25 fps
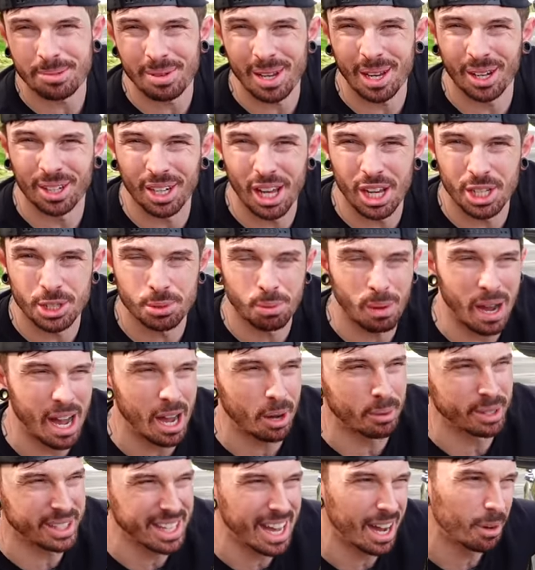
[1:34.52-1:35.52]
to be on as
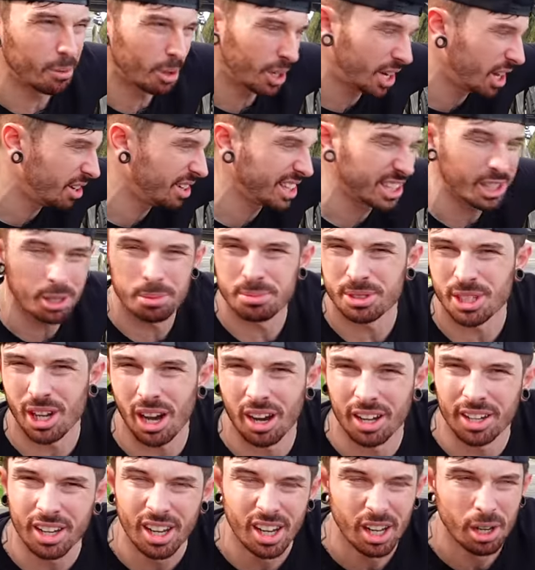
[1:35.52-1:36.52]
well, and that one only comes
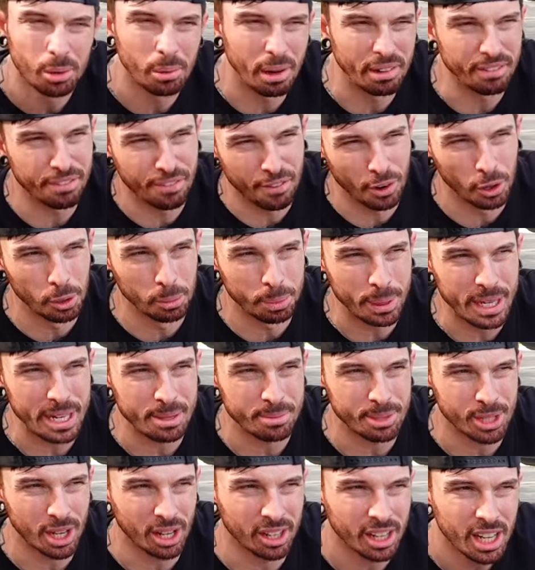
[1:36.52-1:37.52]
on when full
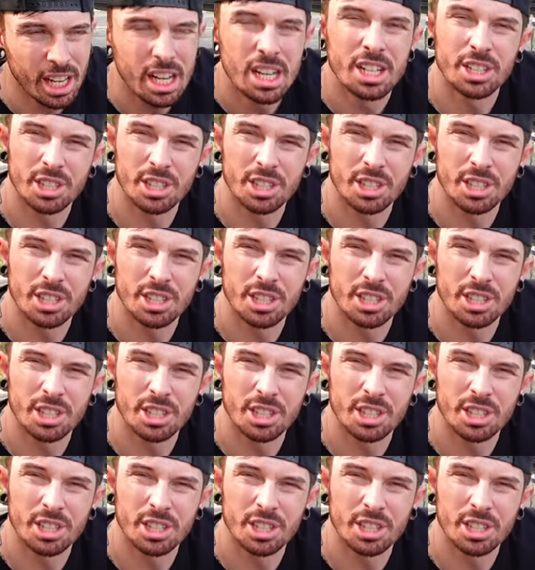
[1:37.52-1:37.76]
beam's on.